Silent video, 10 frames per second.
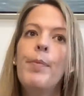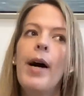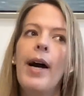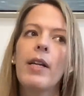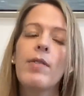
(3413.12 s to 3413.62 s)

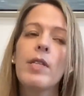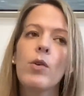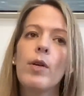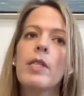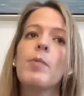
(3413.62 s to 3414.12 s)
But if it's
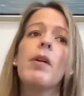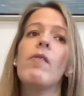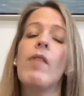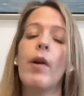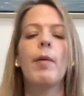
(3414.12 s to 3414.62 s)
going to be a
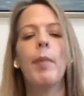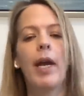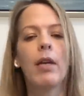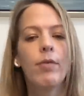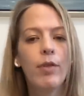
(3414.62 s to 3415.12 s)
very
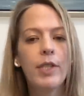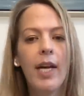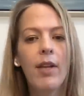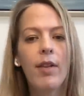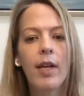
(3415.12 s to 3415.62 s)
painful
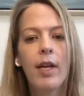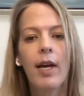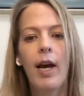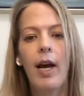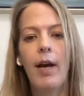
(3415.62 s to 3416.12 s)
death,
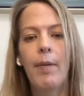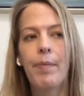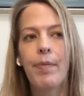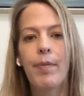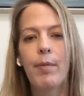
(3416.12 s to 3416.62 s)
a
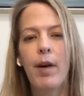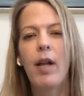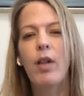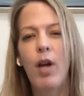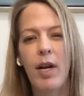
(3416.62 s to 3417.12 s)

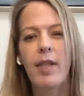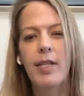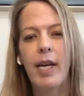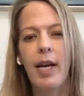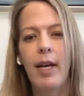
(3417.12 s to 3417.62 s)
lot of the
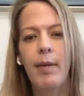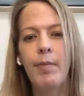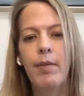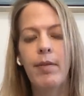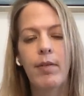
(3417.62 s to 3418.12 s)

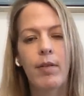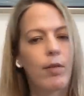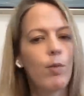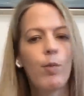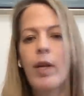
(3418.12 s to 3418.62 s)
time
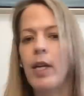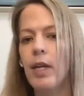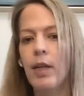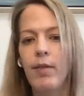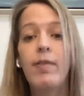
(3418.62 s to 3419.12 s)

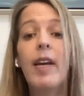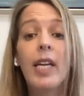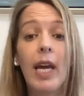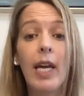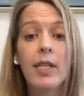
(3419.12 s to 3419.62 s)
we
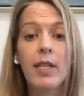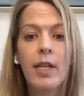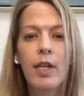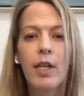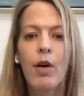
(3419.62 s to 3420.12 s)
vacate,
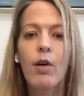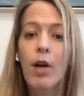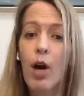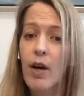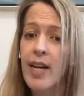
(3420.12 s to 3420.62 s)
you know,
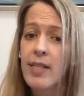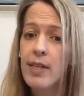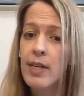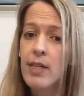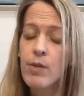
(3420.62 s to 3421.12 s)
car
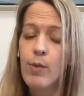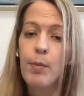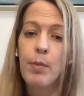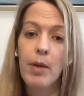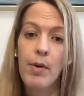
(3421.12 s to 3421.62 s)
accidents
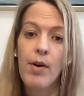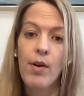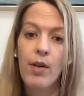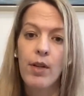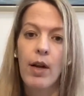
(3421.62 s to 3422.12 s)
when
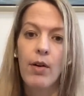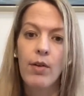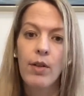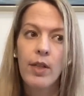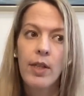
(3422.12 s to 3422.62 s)
people, you
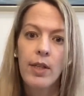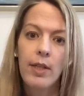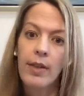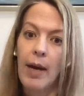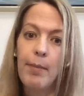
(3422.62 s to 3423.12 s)
know,
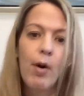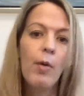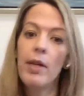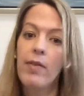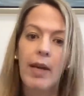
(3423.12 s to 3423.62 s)
that
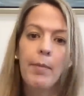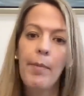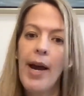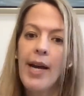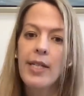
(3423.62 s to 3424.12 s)
moment of
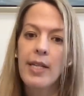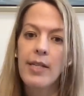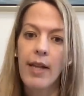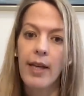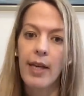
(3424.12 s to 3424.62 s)
impact
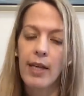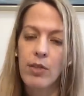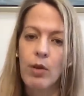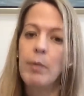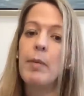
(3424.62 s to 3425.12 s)
is like
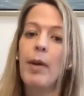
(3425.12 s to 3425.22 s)
extremely